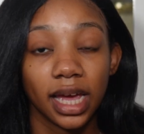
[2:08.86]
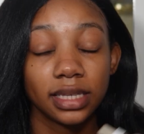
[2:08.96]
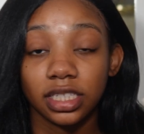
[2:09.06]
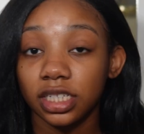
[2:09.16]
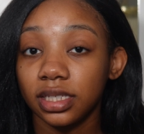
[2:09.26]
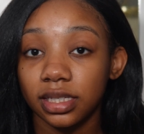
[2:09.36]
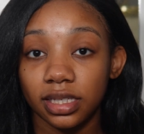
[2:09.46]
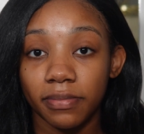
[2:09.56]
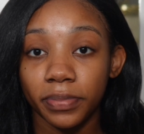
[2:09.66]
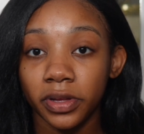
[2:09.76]
It's just a
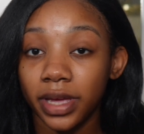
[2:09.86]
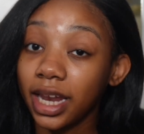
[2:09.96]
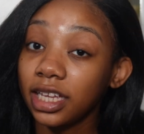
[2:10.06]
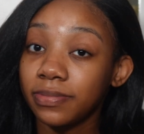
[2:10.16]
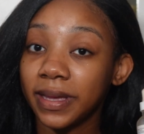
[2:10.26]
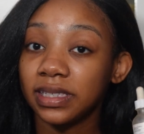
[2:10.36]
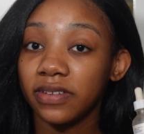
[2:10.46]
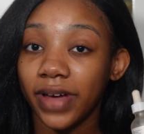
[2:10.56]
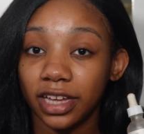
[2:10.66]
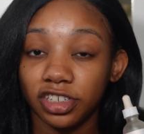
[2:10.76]
simple,
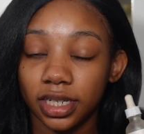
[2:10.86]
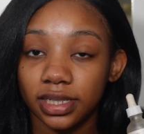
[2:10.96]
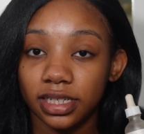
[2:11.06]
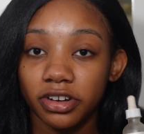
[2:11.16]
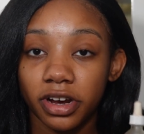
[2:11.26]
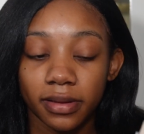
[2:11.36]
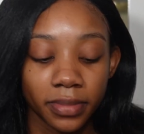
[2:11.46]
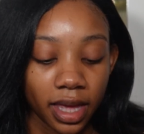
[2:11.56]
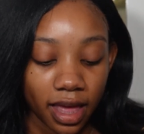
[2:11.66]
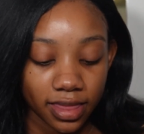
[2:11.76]
inexpensive hydrating serum
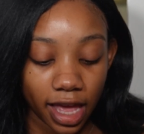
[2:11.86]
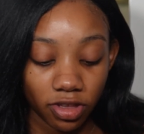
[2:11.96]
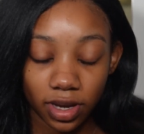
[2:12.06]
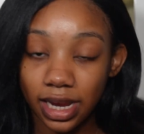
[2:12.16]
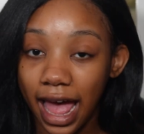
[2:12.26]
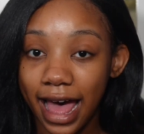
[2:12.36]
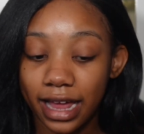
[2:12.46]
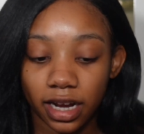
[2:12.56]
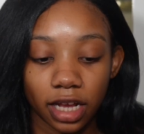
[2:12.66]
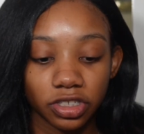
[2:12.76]
that you can
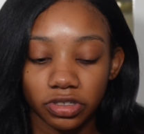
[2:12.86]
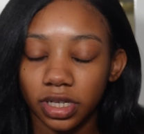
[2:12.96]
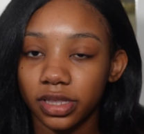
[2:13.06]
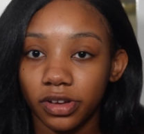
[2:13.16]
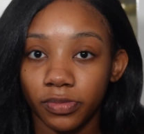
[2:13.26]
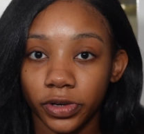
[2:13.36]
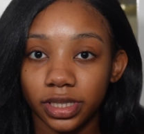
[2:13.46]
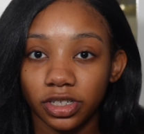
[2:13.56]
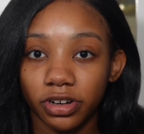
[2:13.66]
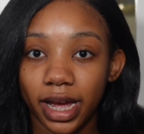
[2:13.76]
add underneath your
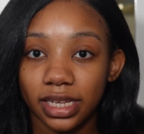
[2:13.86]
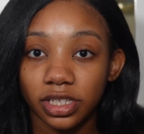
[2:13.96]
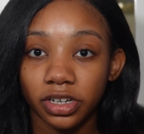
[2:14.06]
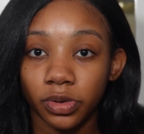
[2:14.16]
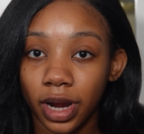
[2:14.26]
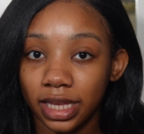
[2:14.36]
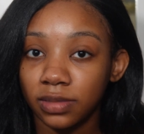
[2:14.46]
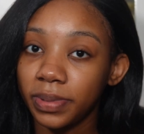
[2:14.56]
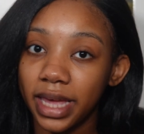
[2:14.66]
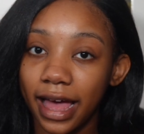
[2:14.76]
moisturizer or
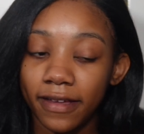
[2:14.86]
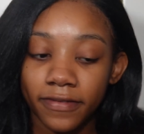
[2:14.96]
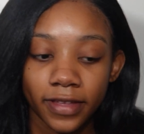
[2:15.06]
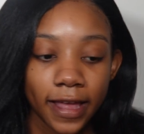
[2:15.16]
SPF,